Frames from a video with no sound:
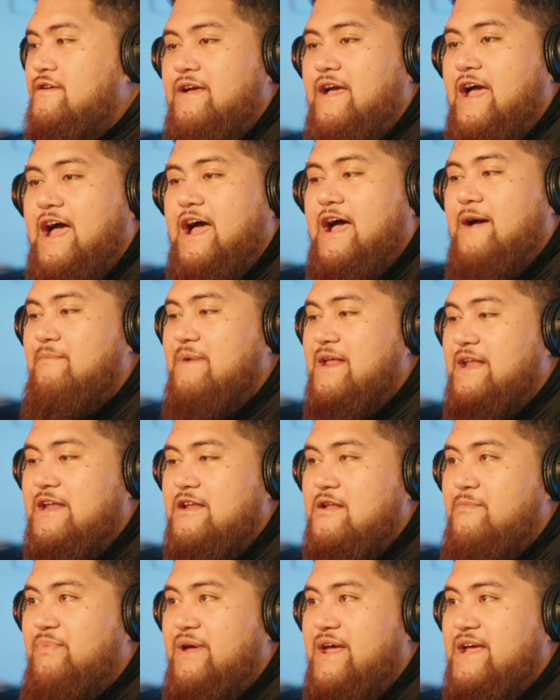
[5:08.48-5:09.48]
And in
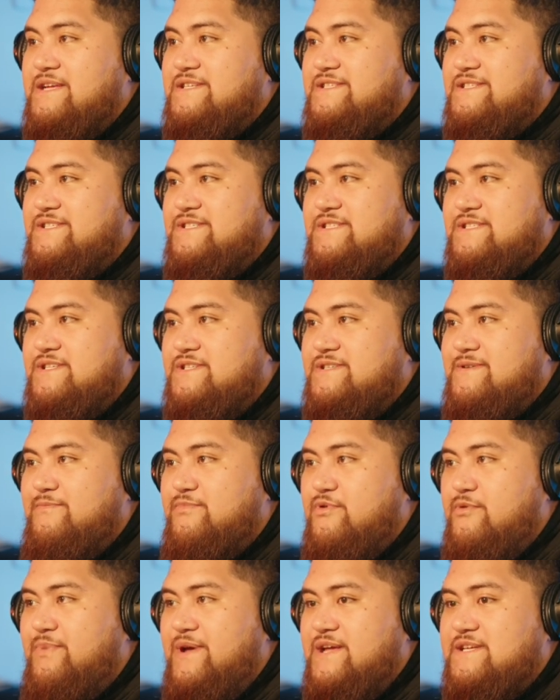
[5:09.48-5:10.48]
the bass, it's just a
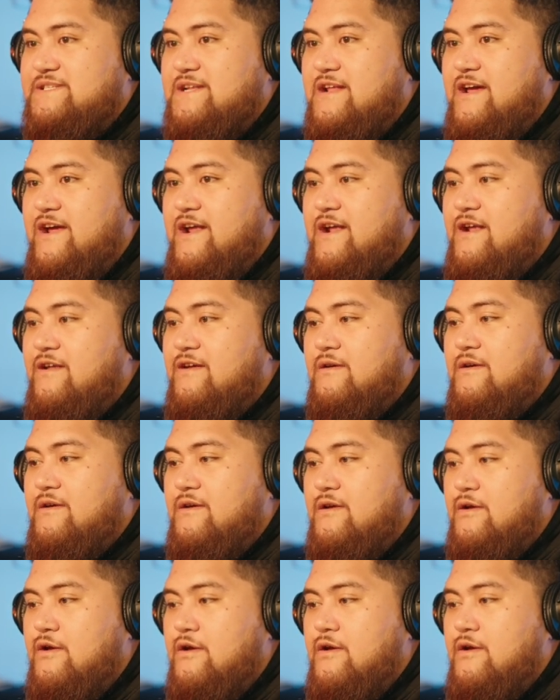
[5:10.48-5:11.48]
simple bass line.
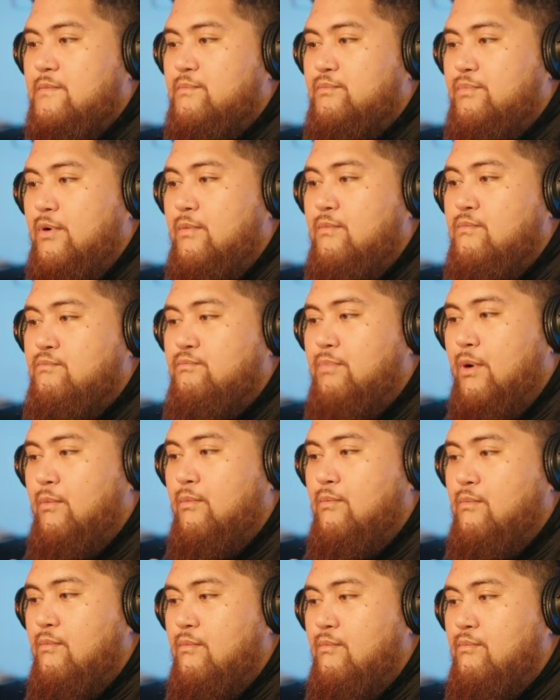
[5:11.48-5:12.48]
Boom,
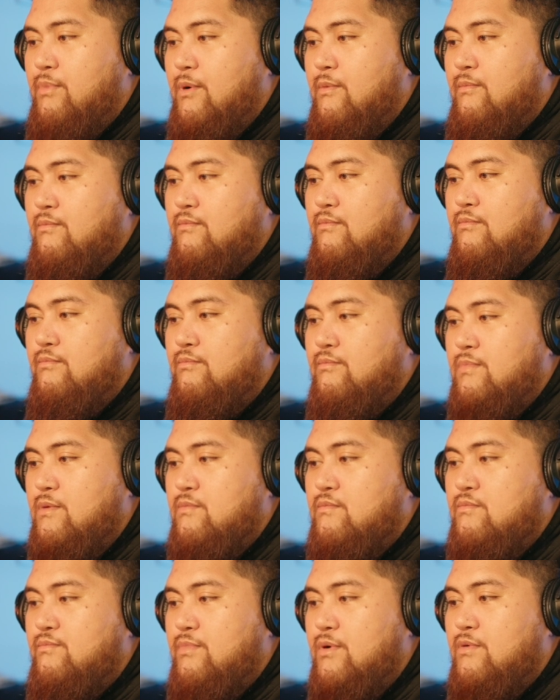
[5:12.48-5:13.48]
boom, boom,
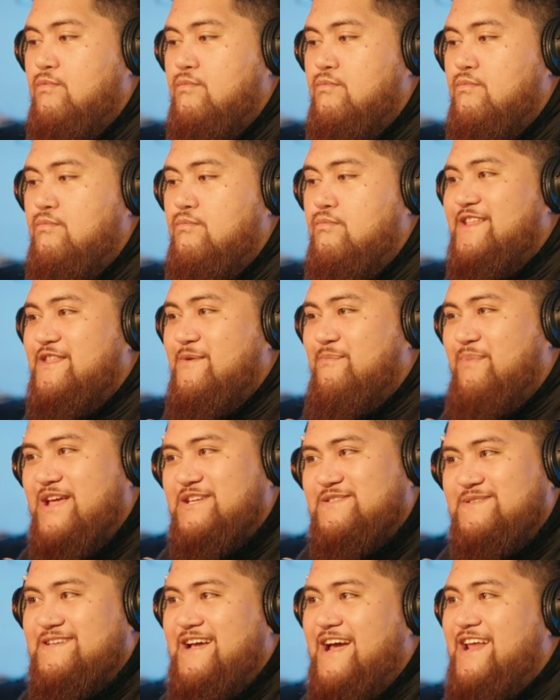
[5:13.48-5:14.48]
boom, boom. The
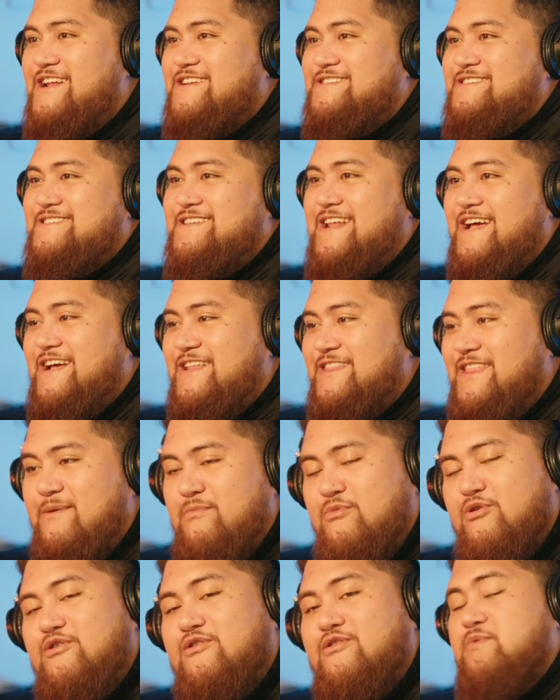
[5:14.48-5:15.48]
bass is kind of just like a
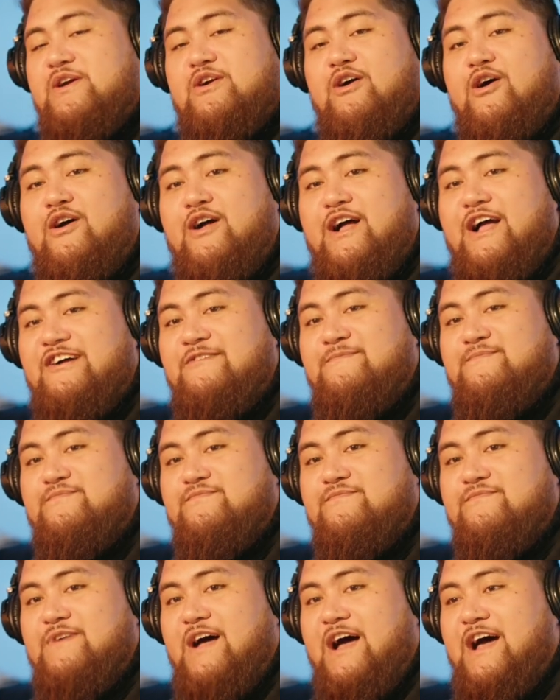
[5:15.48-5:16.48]
demo. We got
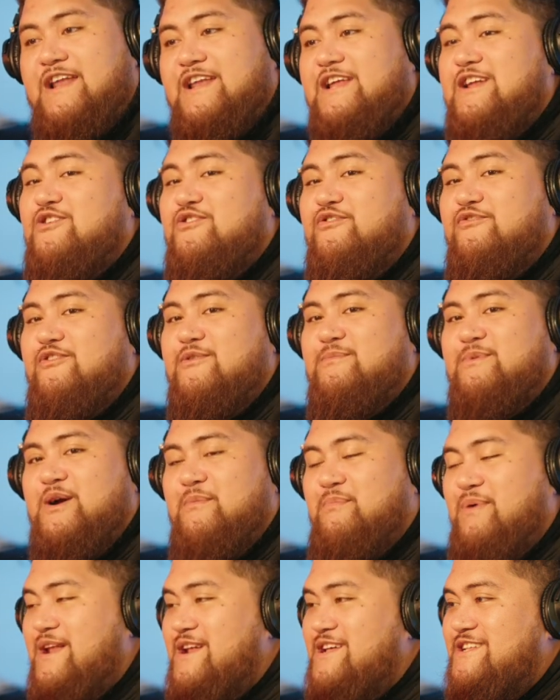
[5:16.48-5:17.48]
Lilo from
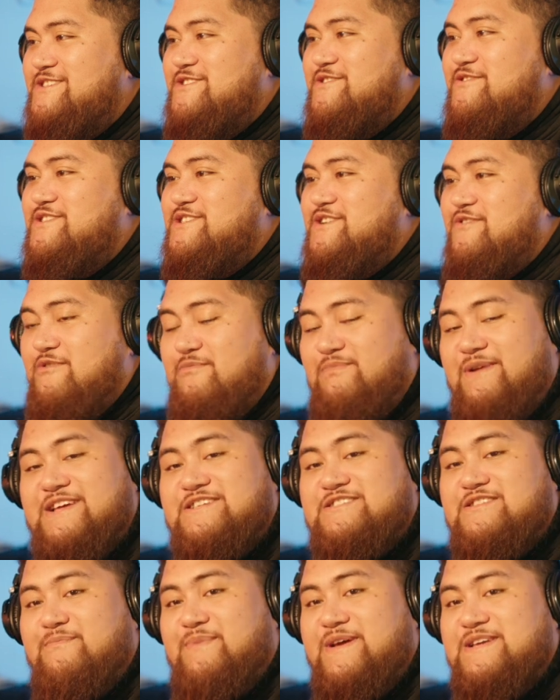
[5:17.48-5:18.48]
Canaan to
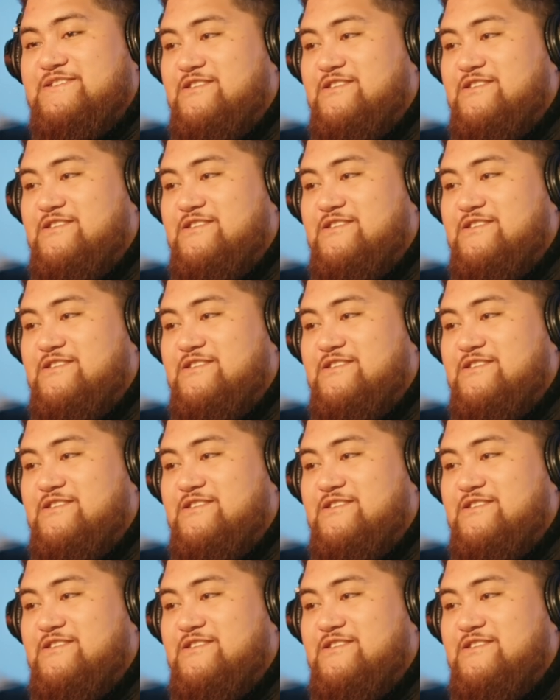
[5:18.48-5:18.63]
replace the bass